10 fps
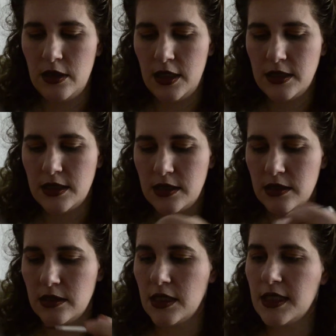
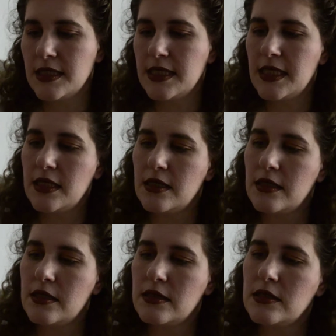It's easy
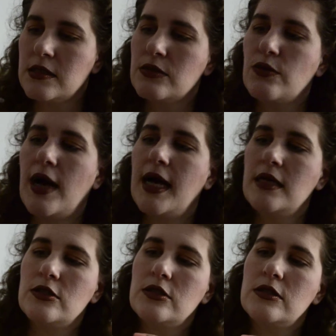to
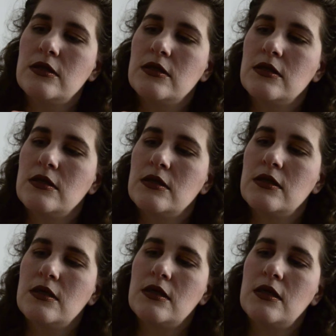swatch,
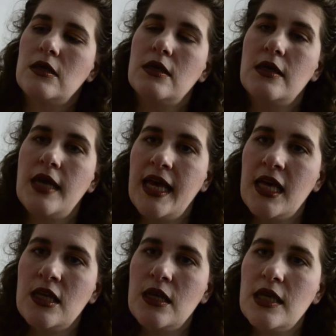
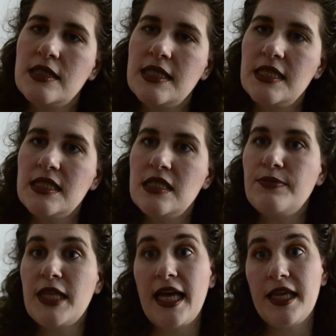and it's easy to
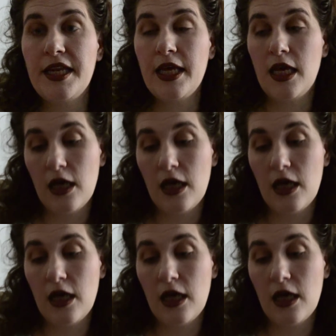blend.